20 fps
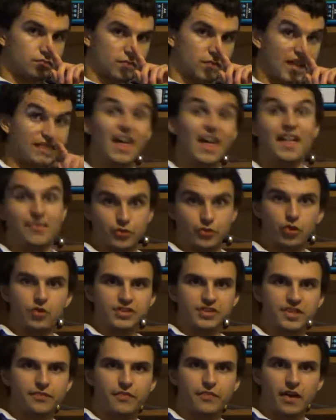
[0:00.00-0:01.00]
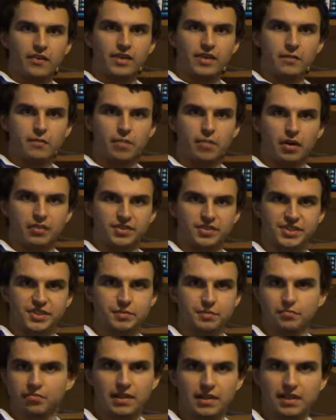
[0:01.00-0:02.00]
and then neurons can fire an impulse.
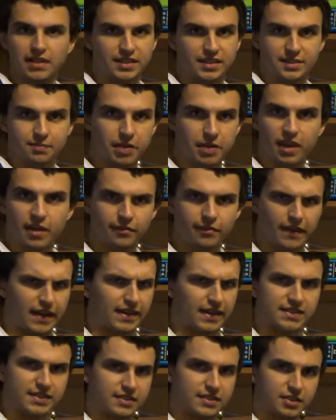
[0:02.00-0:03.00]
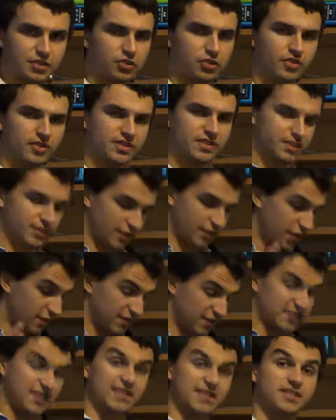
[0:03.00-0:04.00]
Brilliant, perfect. The
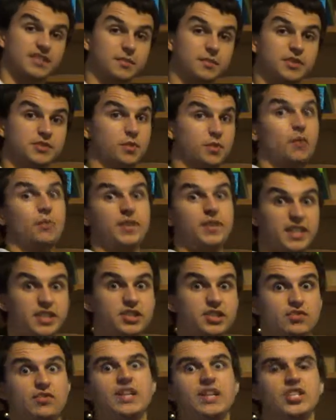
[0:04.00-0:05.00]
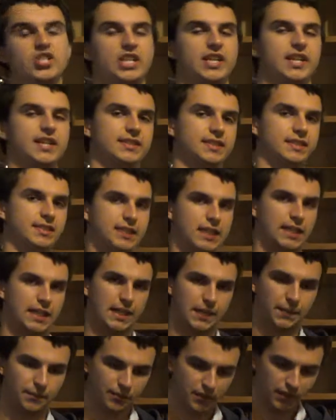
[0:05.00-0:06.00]
nervous system is what we need to reach at the end of the
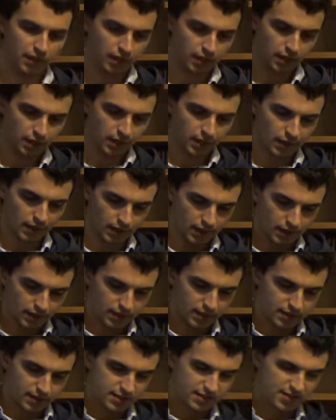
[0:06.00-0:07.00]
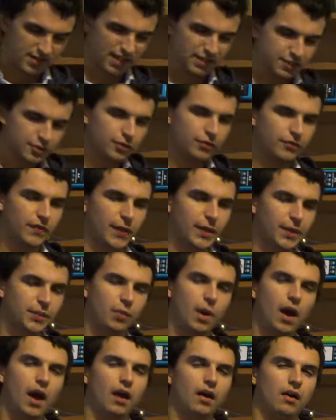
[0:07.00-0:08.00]
day. So that's all very
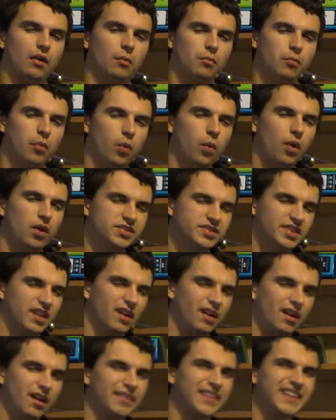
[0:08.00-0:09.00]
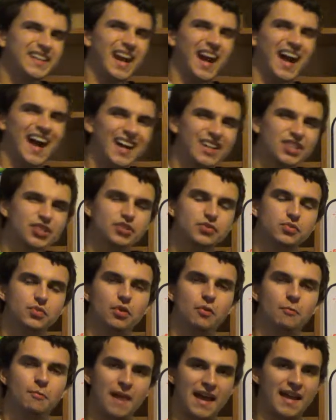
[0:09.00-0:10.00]
well, but what are the
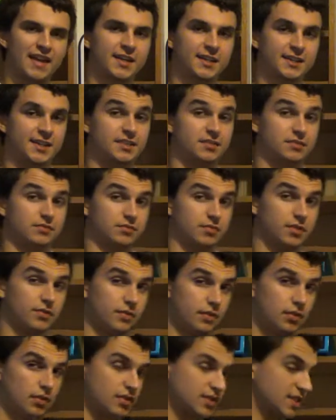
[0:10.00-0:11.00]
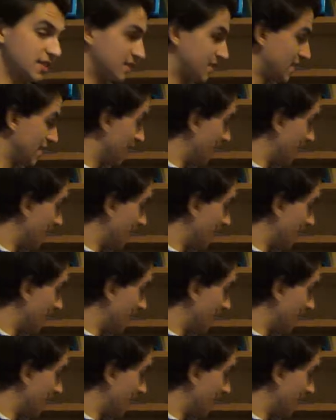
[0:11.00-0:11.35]
actual mechanisms? We've looked into